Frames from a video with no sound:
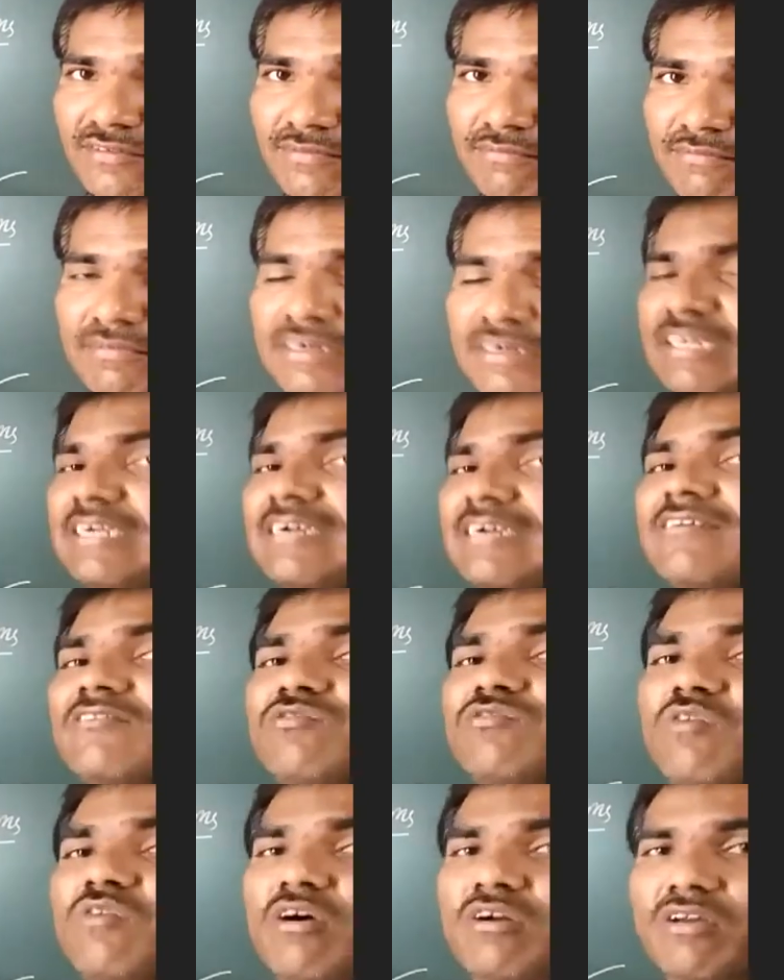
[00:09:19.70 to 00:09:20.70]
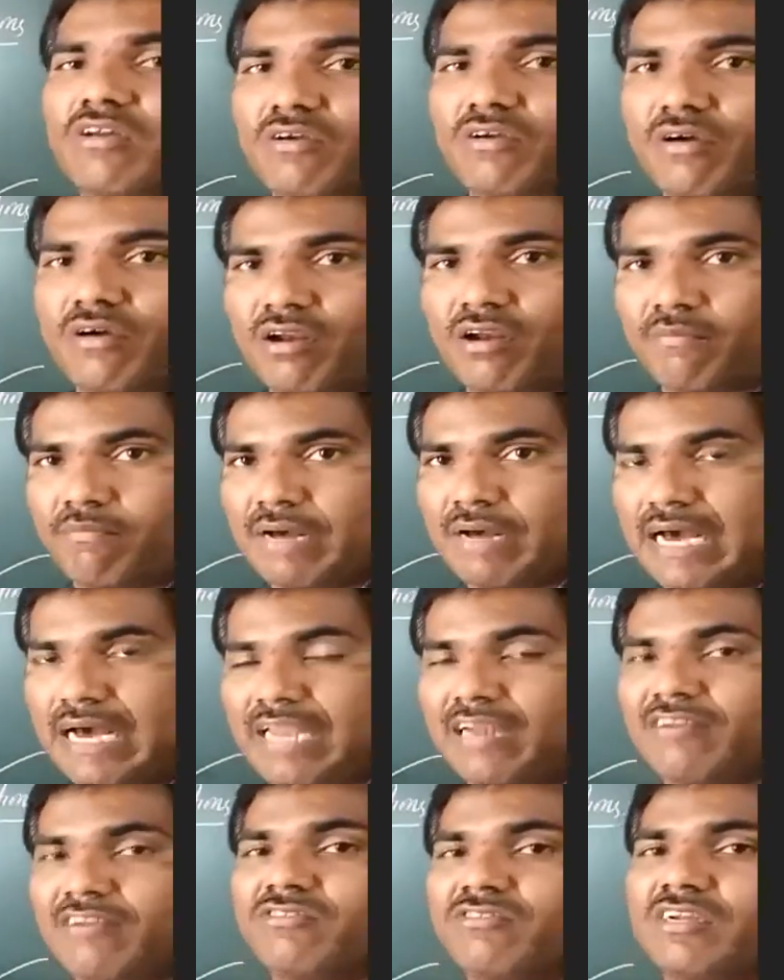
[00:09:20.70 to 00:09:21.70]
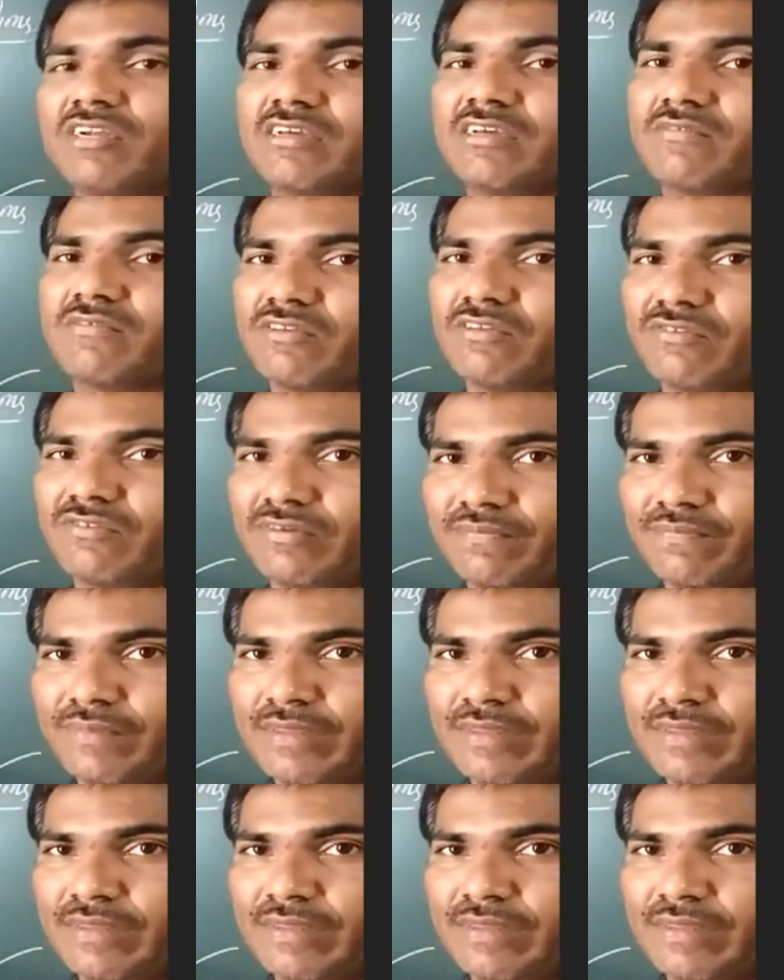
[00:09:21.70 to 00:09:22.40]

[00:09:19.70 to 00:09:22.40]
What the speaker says: but it is not a called balanced equation.